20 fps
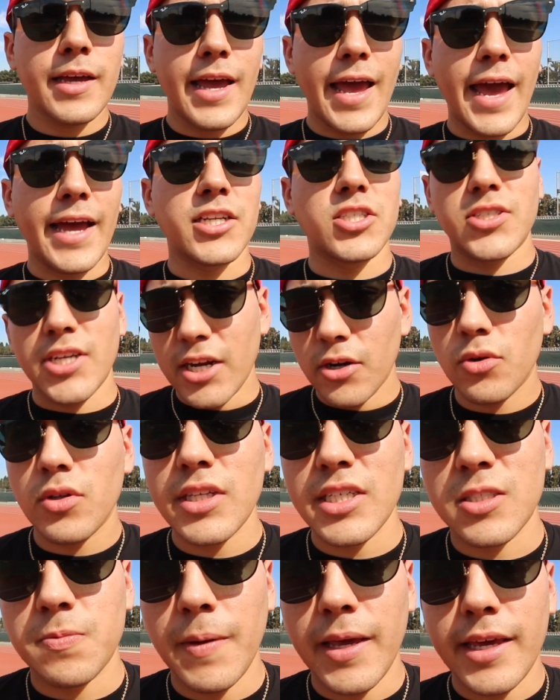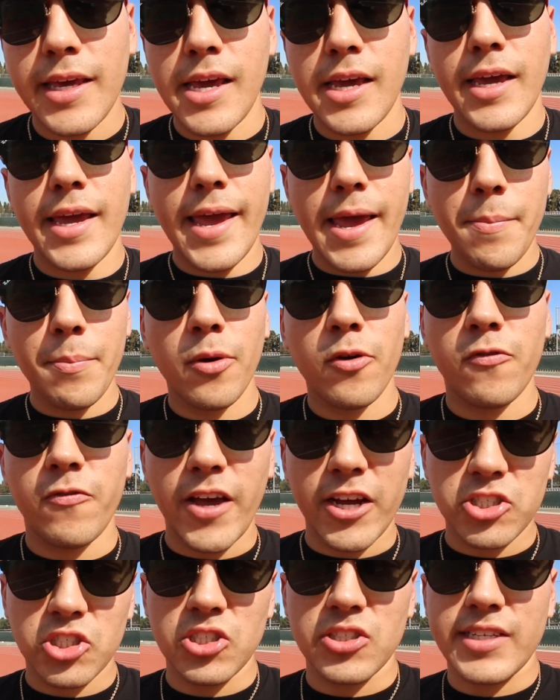And generally speaking,
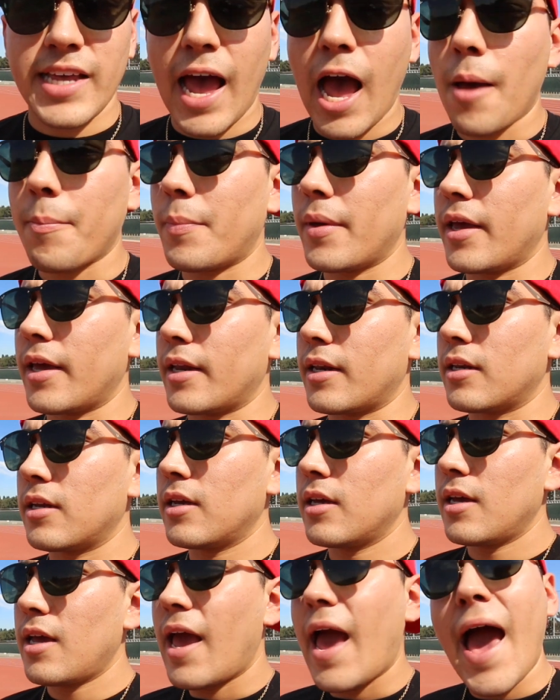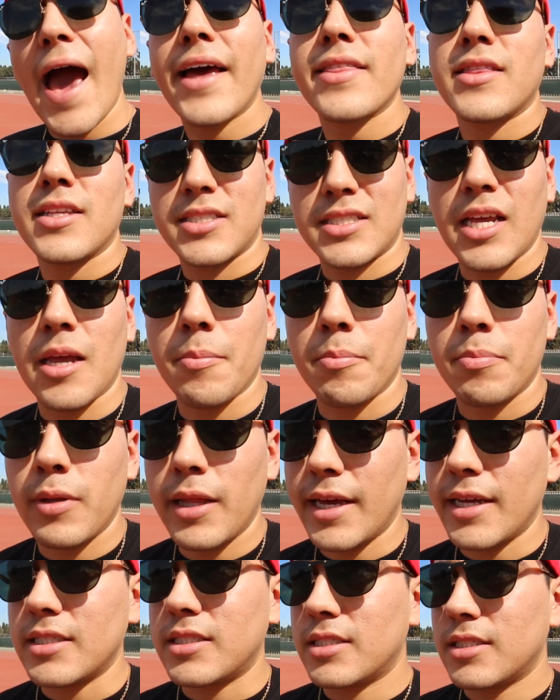imperfections happen at the same
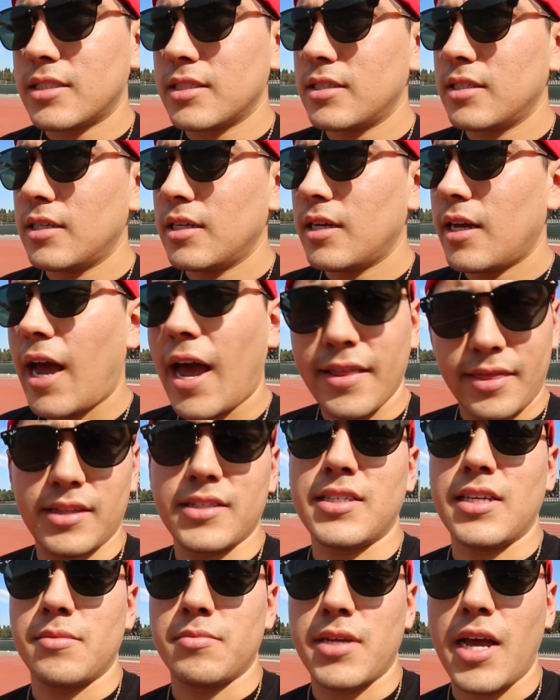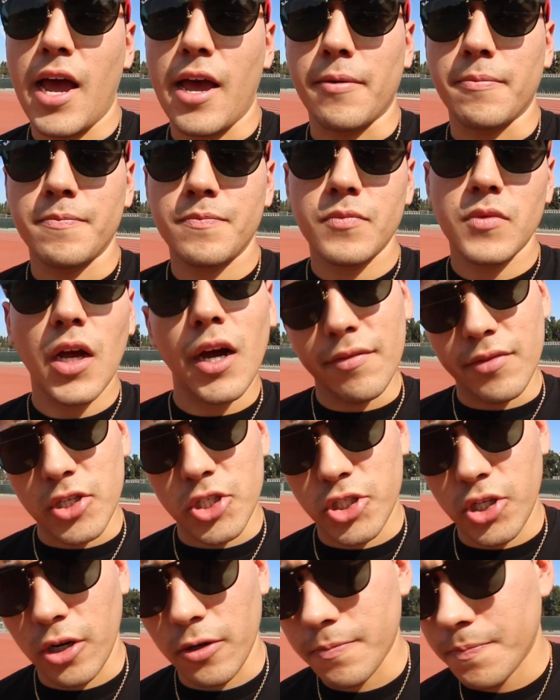place at the same time of the
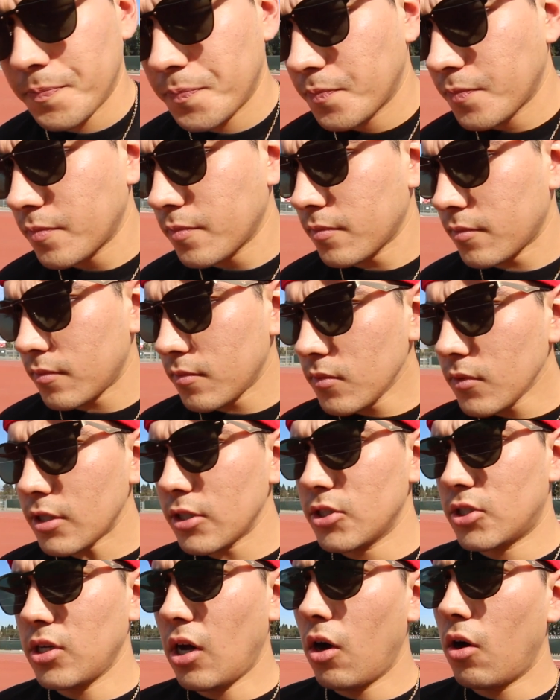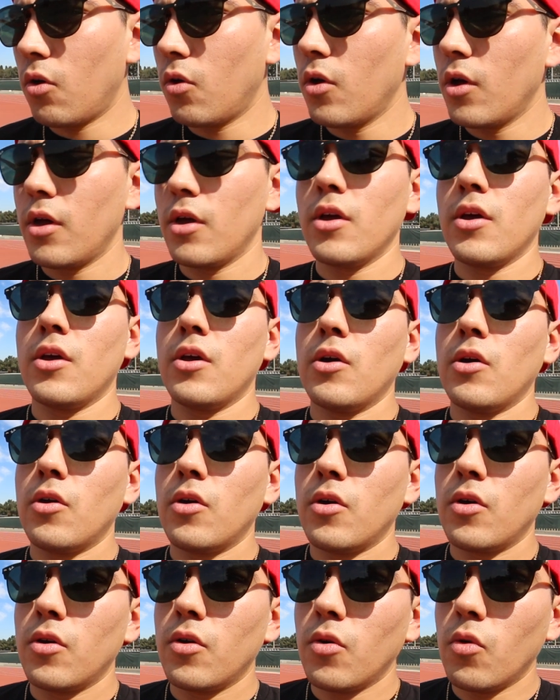show. So
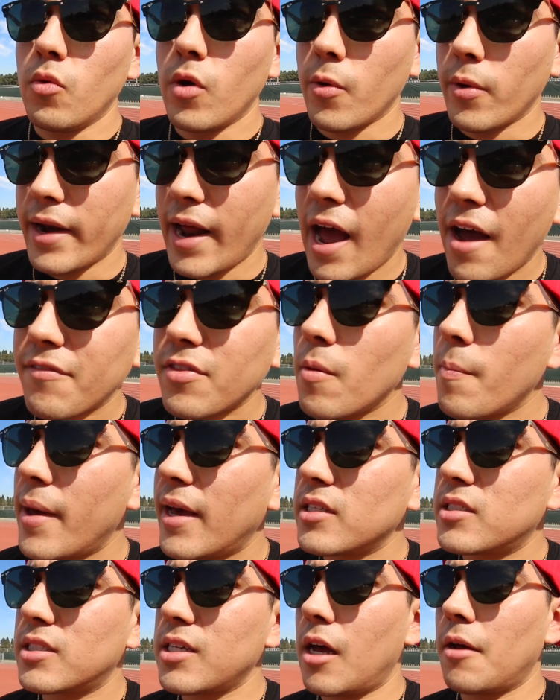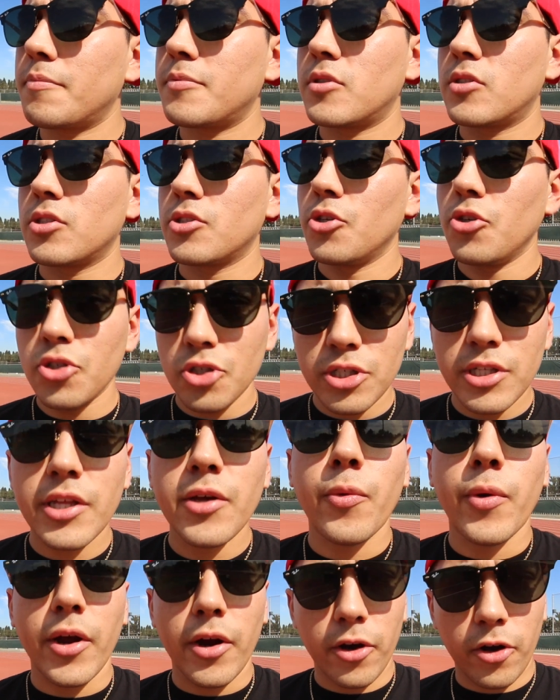we would have the mess ups, usually
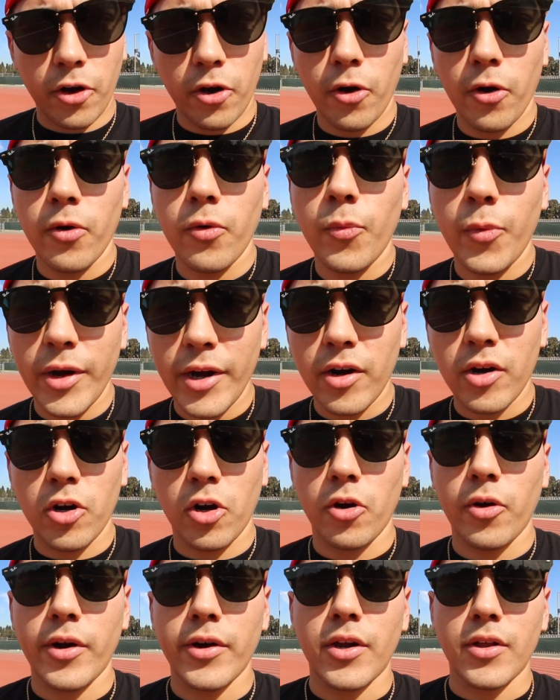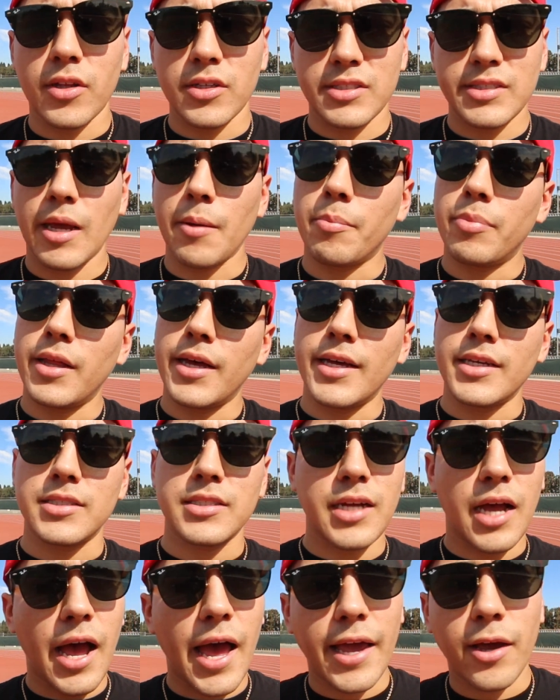reoccurring on the same
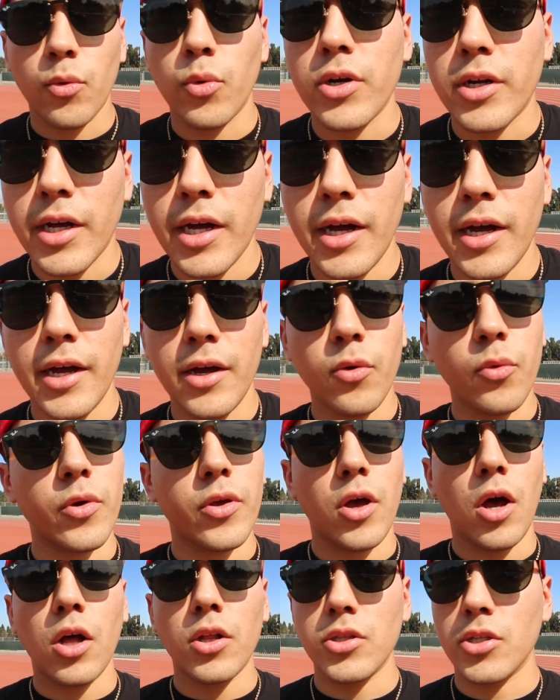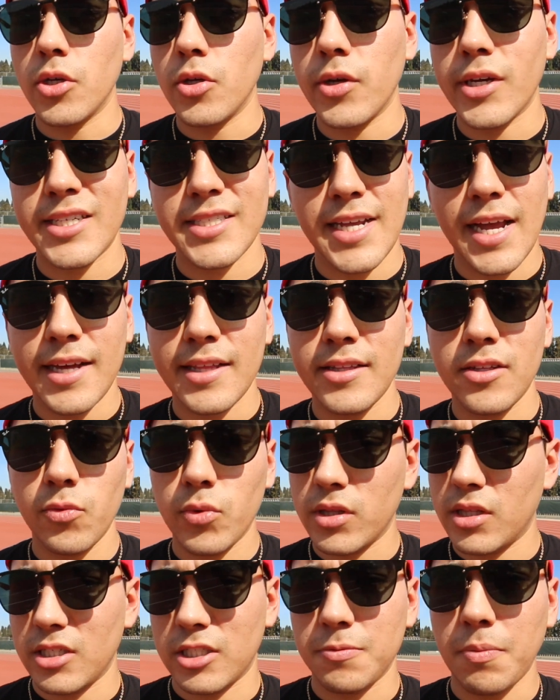place. Ike would cut, we all knew exactly
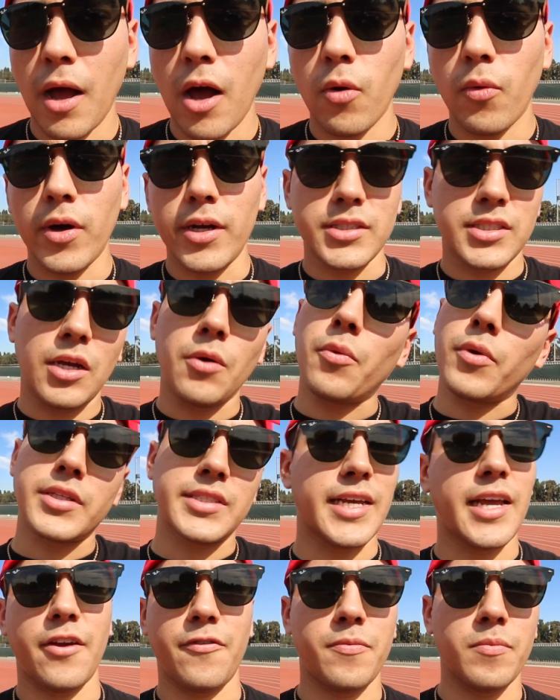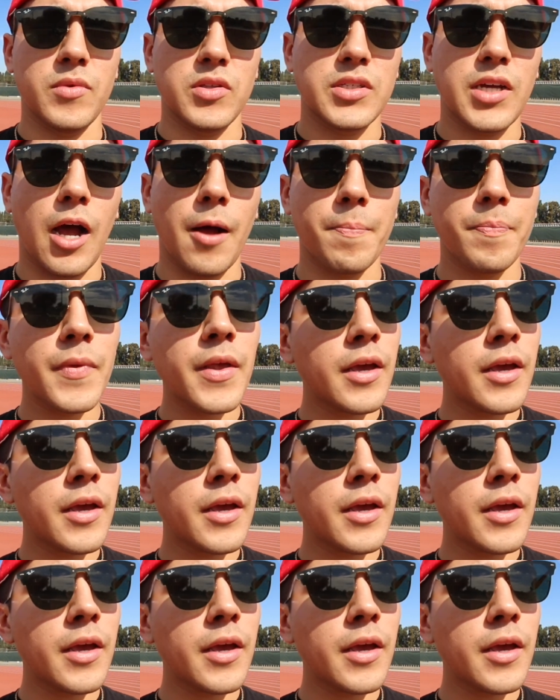what the spot was, and we'd take it from the top.